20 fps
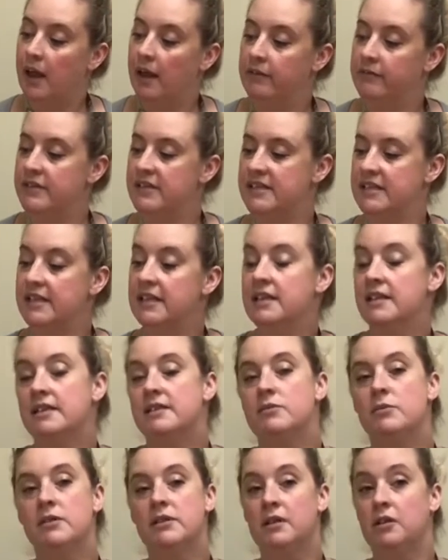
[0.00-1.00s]
Obviously,
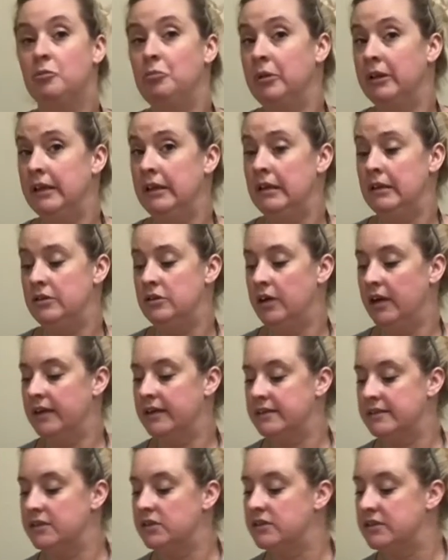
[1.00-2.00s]
this wasn't completely dry
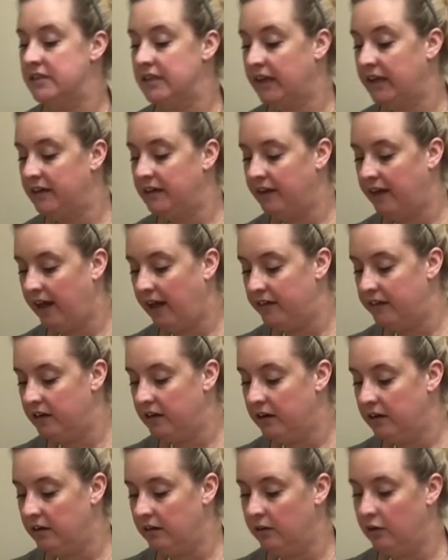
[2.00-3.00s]
because they're sticking
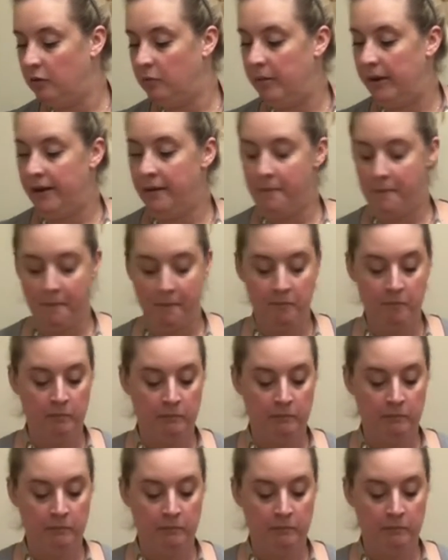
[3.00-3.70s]
together a little bit.